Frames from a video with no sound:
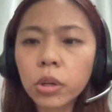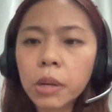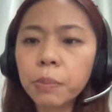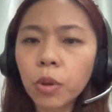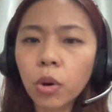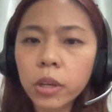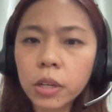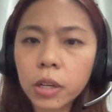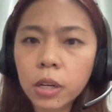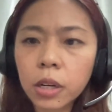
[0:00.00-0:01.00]
or
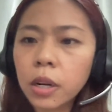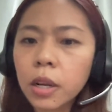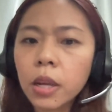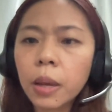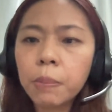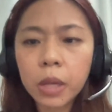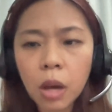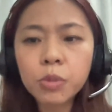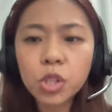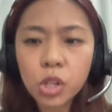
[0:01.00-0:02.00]
employer
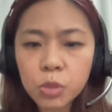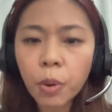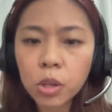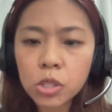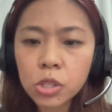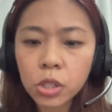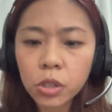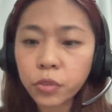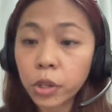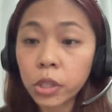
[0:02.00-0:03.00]
becomes your
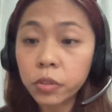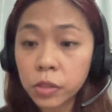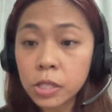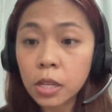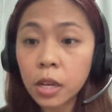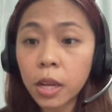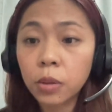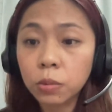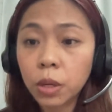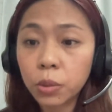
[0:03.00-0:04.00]
sponsor for your visa
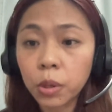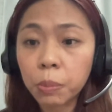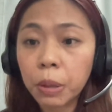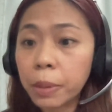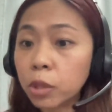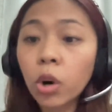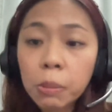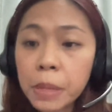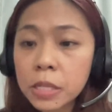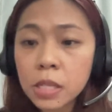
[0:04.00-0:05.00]
and work permit or
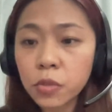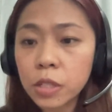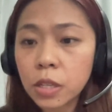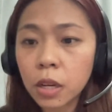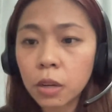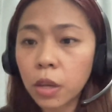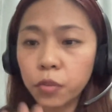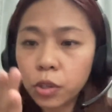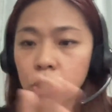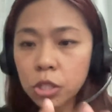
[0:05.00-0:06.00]
business visa.
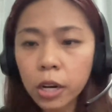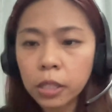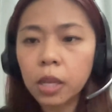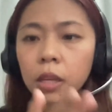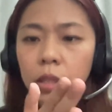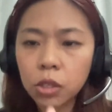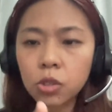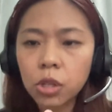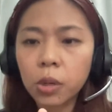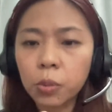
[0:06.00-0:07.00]
If you're starting, then you
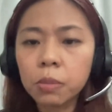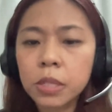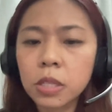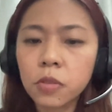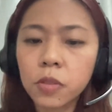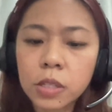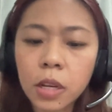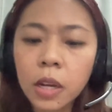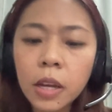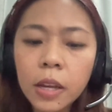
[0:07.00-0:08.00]
start with a business
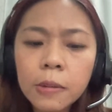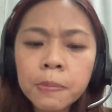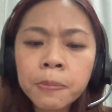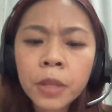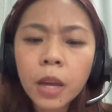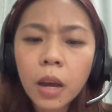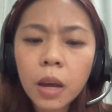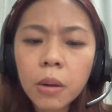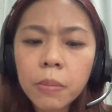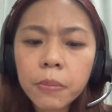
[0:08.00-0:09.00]
visa.
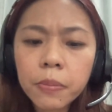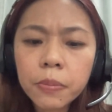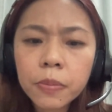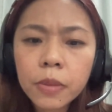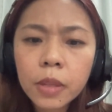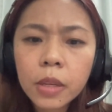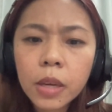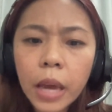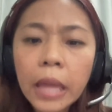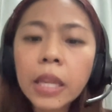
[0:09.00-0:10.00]
And
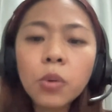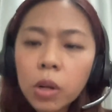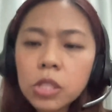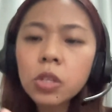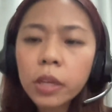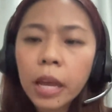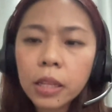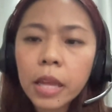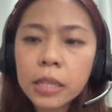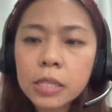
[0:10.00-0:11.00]
then once you get
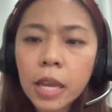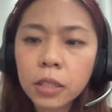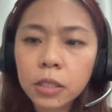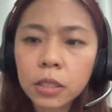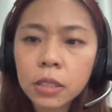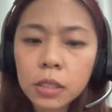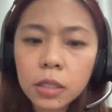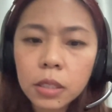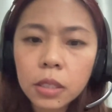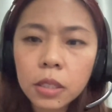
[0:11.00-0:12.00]
that settled,
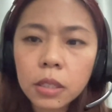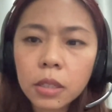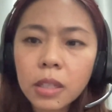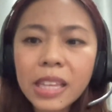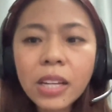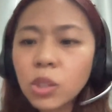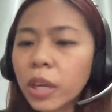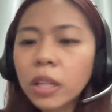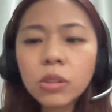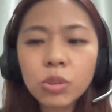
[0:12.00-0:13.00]
then you
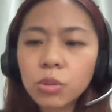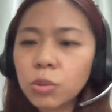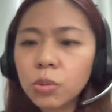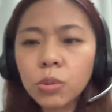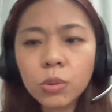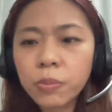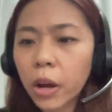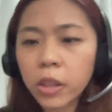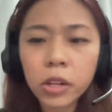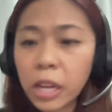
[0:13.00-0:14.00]
can do
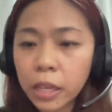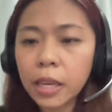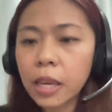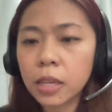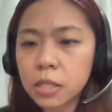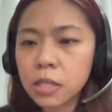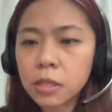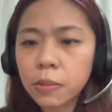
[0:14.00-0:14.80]
other, like, gigs.